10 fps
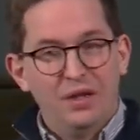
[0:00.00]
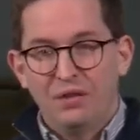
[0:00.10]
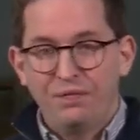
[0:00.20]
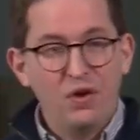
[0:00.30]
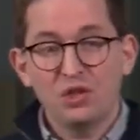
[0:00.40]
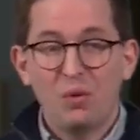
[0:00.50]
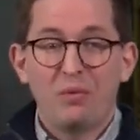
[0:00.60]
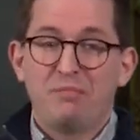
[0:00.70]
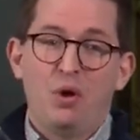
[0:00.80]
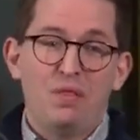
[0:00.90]
the first one
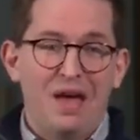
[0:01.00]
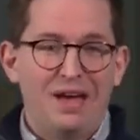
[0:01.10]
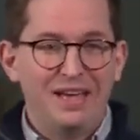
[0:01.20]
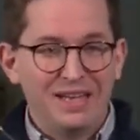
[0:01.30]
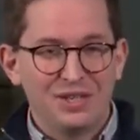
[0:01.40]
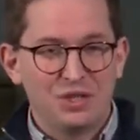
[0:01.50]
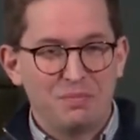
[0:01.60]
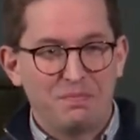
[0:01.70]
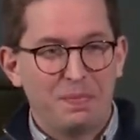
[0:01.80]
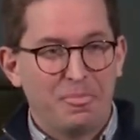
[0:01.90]
we've put there is
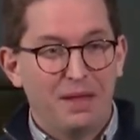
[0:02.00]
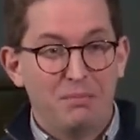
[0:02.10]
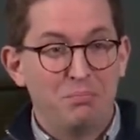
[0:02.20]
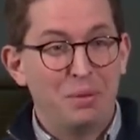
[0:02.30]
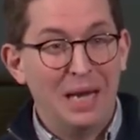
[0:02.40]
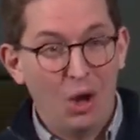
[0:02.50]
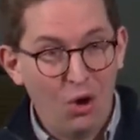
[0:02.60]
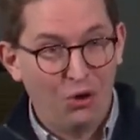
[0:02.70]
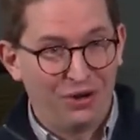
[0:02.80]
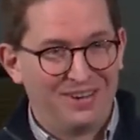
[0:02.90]

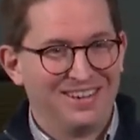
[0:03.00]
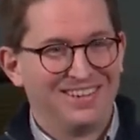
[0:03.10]
belong.